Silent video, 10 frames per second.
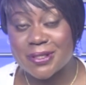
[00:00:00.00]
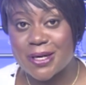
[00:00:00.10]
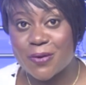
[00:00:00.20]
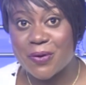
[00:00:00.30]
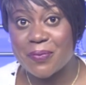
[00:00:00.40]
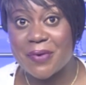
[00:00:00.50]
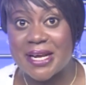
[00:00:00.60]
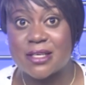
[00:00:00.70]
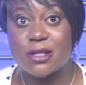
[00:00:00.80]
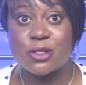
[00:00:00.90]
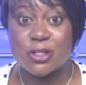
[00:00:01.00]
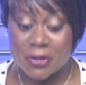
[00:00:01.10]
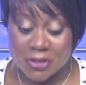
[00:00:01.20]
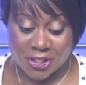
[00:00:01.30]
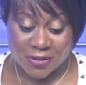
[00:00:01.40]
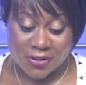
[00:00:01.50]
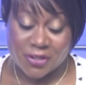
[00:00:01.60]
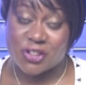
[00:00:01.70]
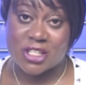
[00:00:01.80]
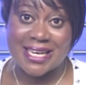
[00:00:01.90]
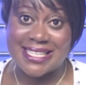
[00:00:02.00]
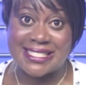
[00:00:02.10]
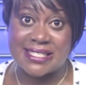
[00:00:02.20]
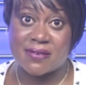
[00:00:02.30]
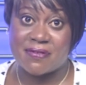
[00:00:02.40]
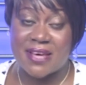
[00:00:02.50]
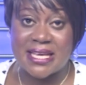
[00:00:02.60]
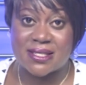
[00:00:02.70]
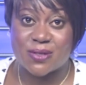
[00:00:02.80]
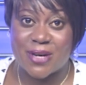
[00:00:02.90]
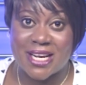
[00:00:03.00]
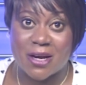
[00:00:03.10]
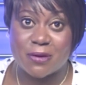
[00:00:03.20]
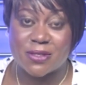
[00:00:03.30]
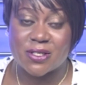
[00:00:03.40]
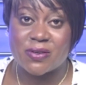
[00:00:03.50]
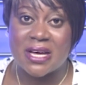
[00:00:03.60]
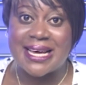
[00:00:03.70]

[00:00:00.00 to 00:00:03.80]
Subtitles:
Now we bring solutions to challenges faced when it comes to